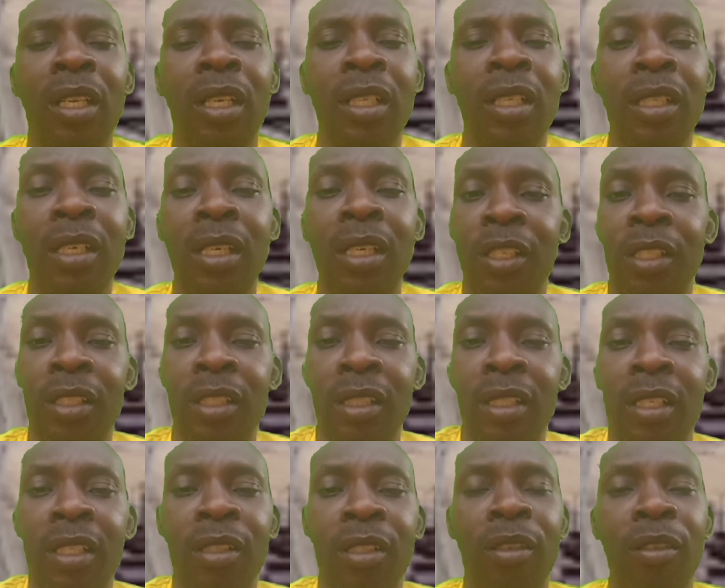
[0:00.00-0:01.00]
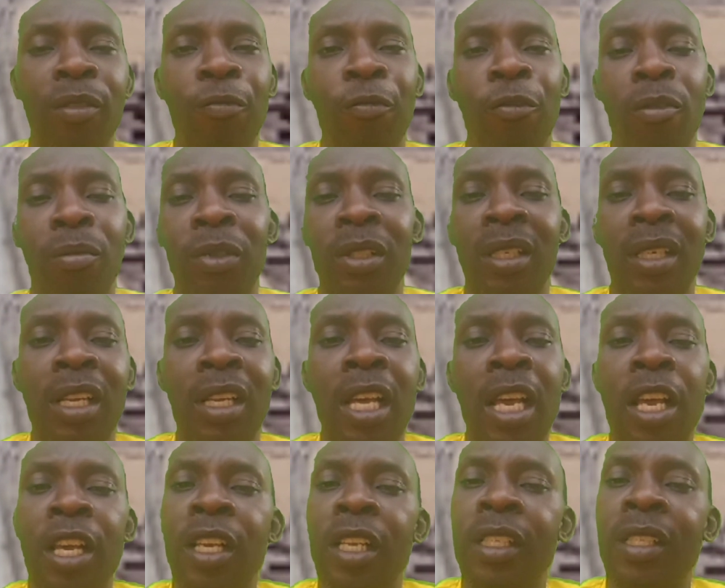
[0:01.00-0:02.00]
In this form,
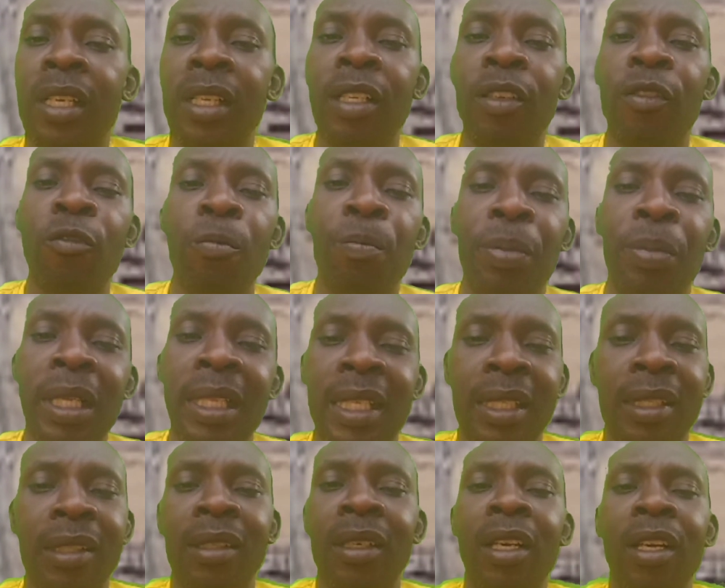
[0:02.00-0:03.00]
he said no bidding,